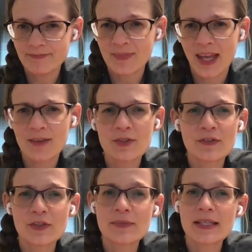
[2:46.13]
After a
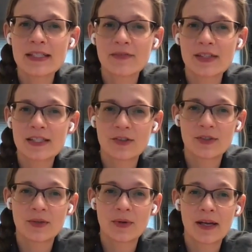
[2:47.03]
few minutes of
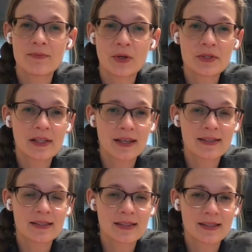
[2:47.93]
considering what I'd most like
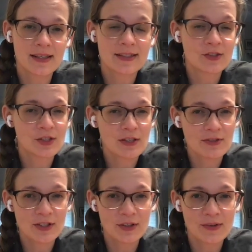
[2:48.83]
to discuss and share
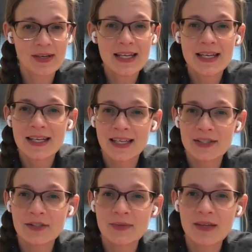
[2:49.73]
with you, it
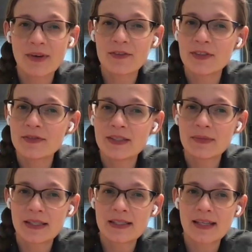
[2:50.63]
took me about 15
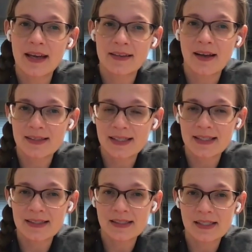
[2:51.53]
minutes to add
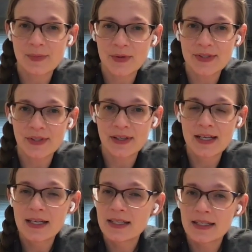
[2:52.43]
content to this poster.
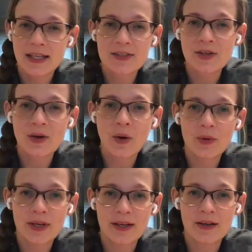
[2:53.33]
That's our goal
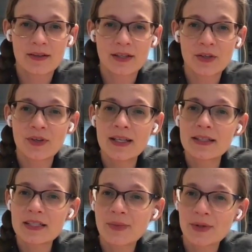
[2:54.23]
here, that creating
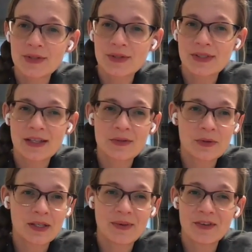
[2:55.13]
this poster takes
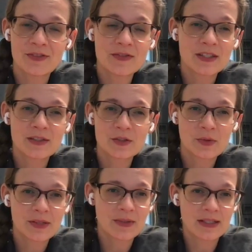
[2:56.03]
only about 15 to
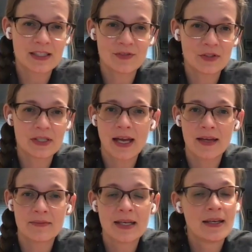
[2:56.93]
20 minutes of your
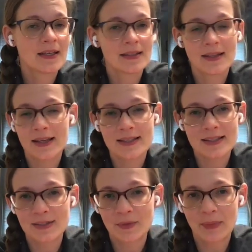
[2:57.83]
time, and less
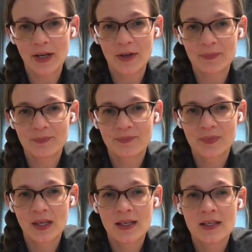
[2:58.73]
is even better.
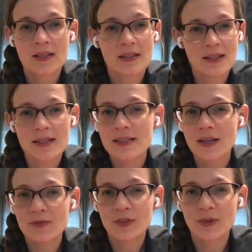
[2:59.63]
The next
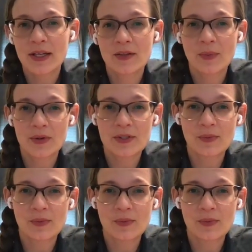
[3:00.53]
step for creating the poster